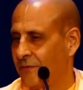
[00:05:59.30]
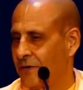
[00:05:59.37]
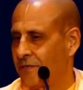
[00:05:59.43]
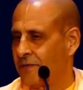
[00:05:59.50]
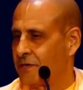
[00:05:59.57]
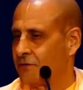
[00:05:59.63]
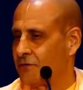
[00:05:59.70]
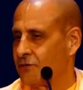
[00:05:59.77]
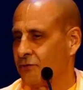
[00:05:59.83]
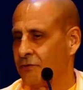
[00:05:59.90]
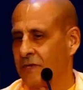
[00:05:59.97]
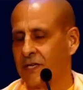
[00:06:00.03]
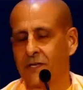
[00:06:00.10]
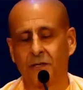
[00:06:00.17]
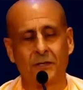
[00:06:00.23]
Within
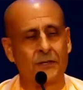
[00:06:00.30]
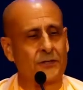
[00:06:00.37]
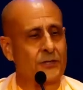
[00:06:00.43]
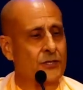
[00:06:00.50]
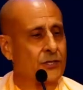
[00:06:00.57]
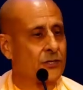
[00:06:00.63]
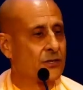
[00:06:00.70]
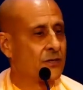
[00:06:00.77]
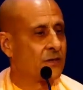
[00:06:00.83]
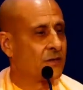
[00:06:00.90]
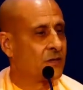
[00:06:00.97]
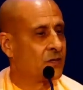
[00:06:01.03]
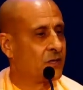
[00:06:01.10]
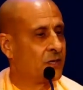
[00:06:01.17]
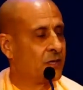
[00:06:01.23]
2 years,
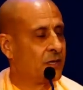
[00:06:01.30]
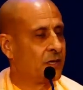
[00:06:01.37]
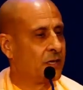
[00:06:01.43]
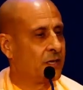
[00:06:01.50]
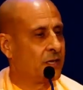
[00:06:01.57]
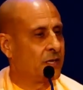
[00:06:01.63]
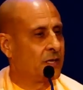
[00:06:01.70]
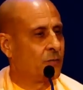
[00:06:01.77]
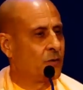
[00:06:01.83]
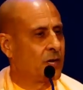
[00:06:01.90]
he